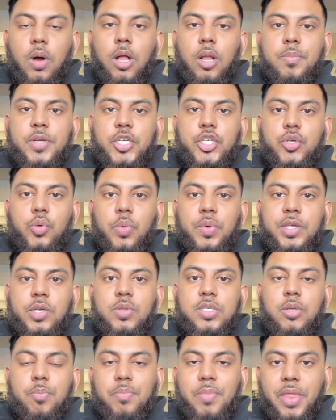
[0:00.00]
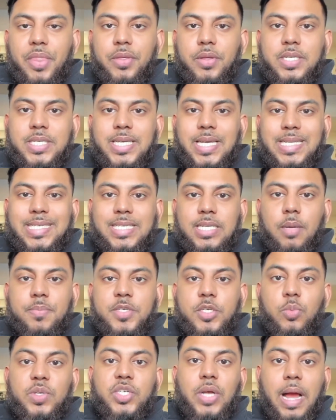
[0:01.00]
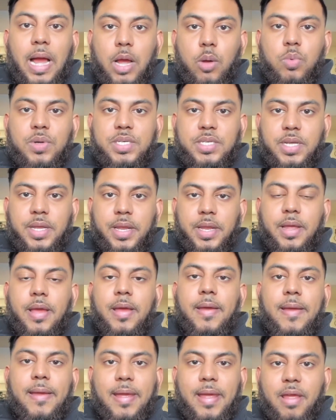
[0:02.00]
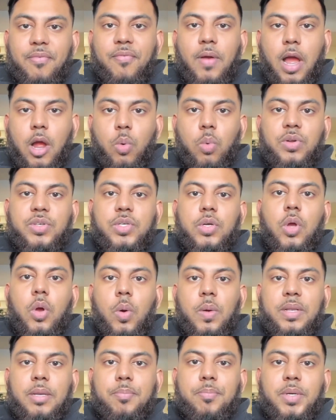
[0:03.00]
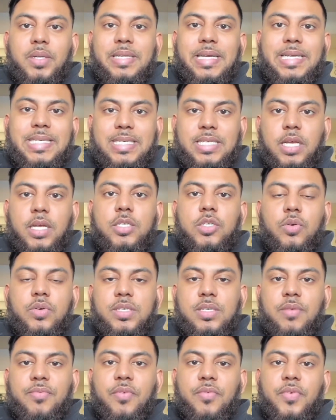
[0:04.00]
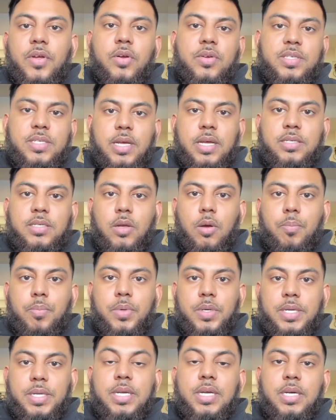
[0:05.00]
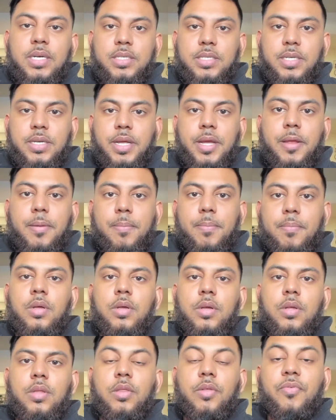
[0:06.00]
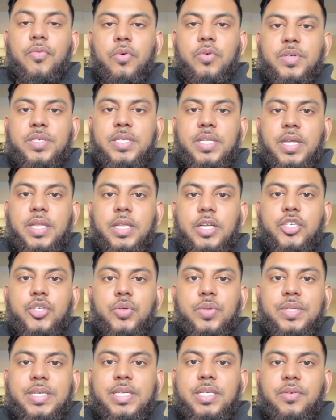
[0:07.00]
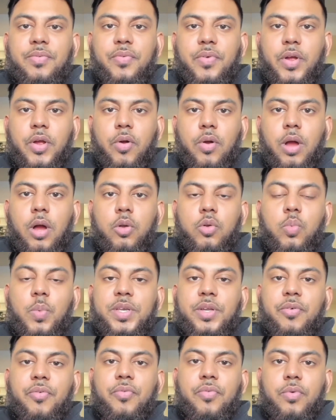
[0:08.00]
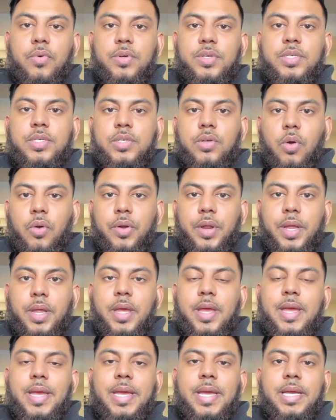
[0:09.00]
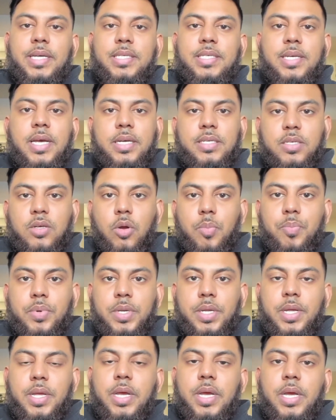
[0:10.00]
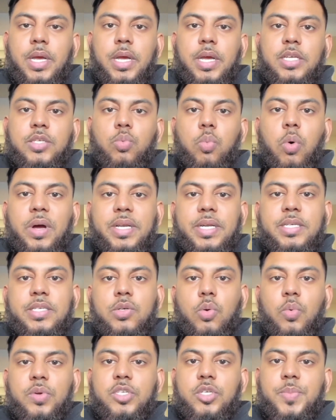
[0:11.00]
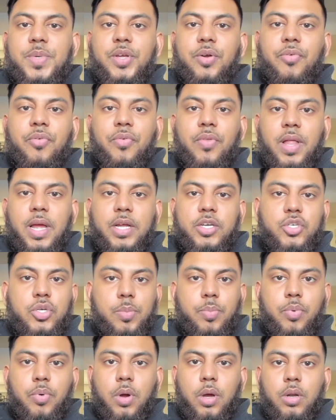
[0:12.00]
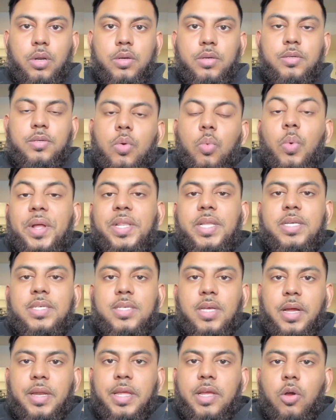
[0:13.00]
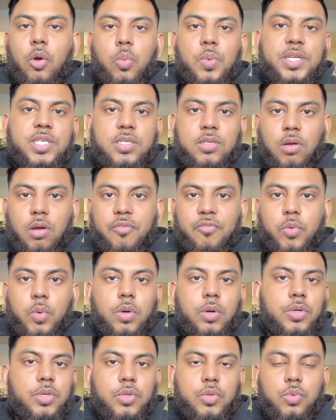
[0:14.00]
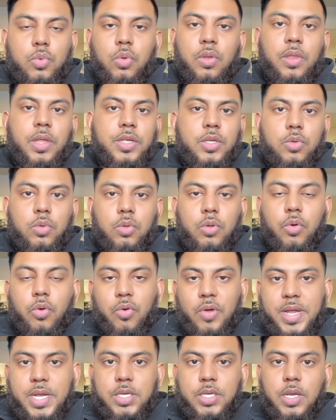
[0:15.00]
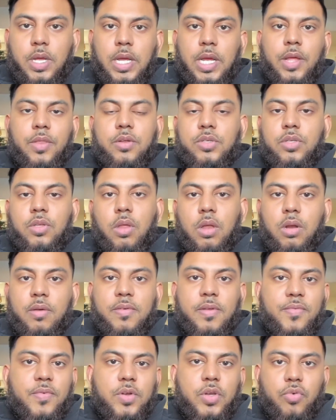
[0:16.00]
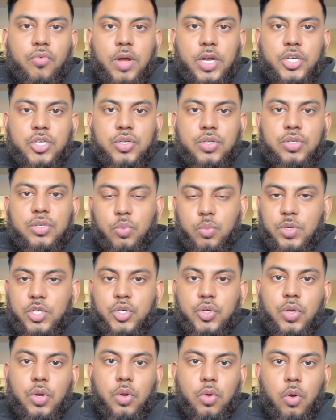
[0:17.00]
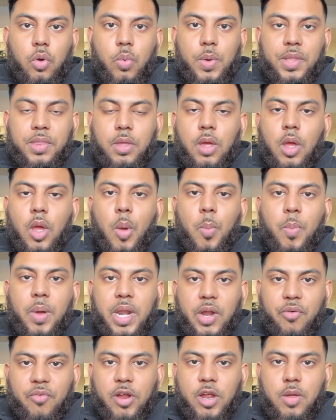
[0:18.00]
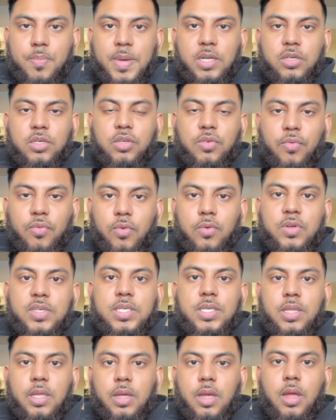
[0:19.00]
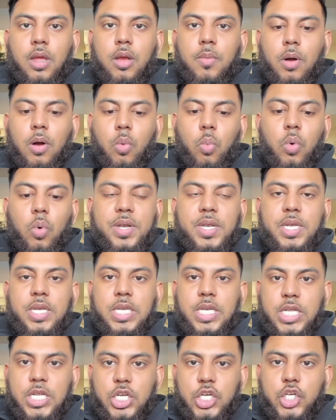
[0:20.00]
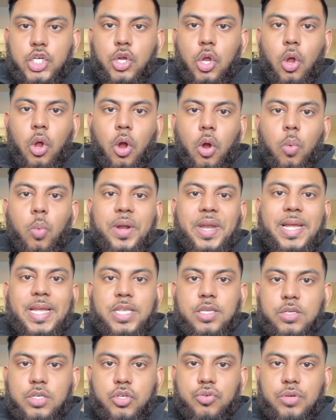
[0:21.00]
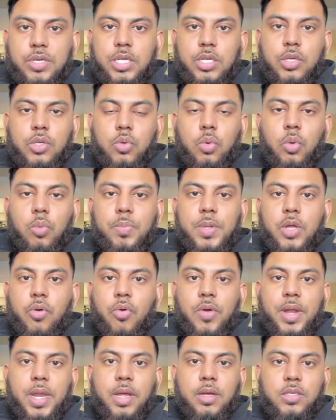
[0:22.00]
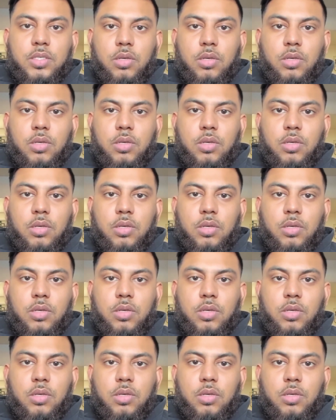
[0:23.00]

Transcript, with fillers: I'll be showing you some methods and steps in which I would take if I were to go out and build a 6 or 7 figure SaaS company today. The first thing that you'll need to figure out when you're first starting a SaaS company is what is going to be your flagship product. When deciding on which software or tool that you'll create, there's a lot of different directions in which you can go with, but I recommend just first thinking about what niche or what industry you'll be creating a